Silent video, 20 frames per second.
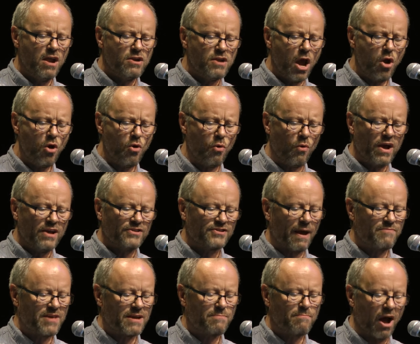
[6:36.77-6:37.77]
"No,
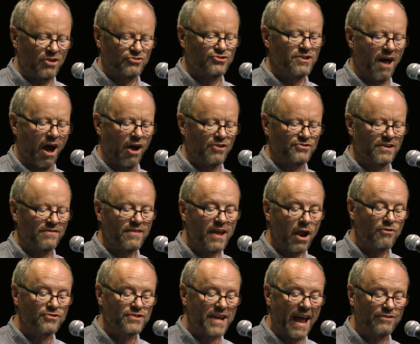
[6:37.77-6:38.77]
something much larger.
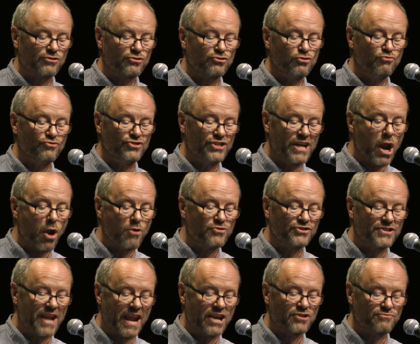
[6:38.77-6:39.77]
They are attached to
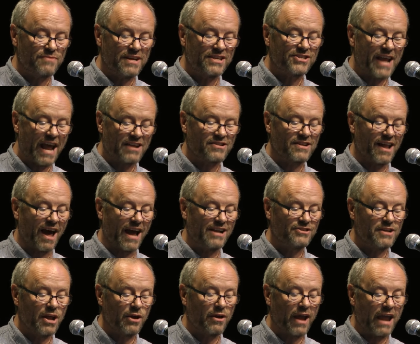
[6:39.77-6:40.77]
geostationary
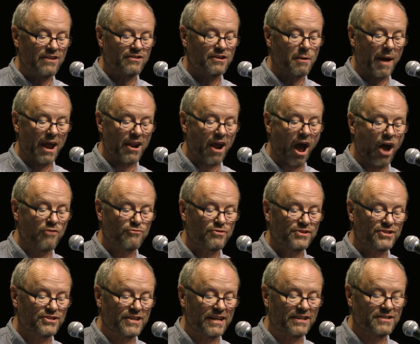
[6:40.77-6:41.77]
satellites located about
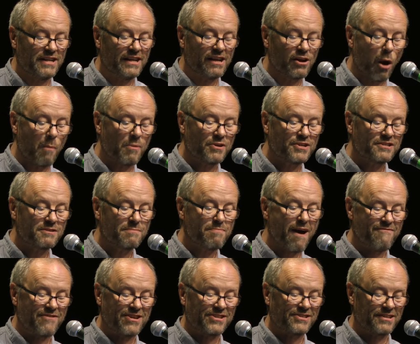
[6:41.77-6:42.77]
160 kilometers
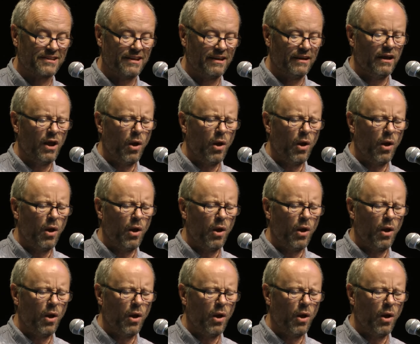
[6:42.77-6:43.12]
above us."